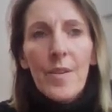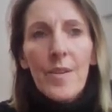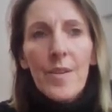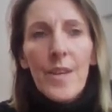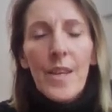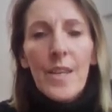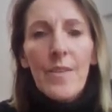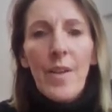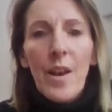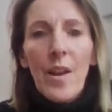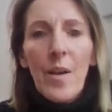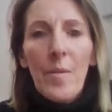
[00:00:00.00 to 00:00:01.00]
sense of
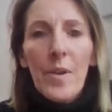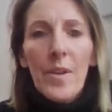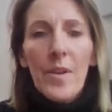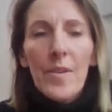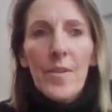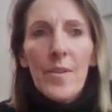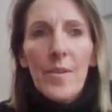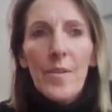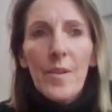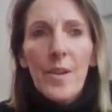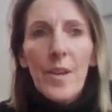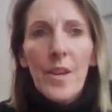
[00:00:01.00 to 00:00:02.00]
alignment
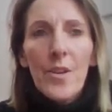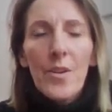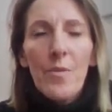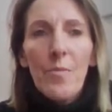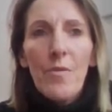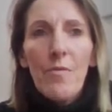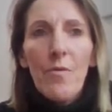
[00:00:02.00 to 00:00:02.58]
as you move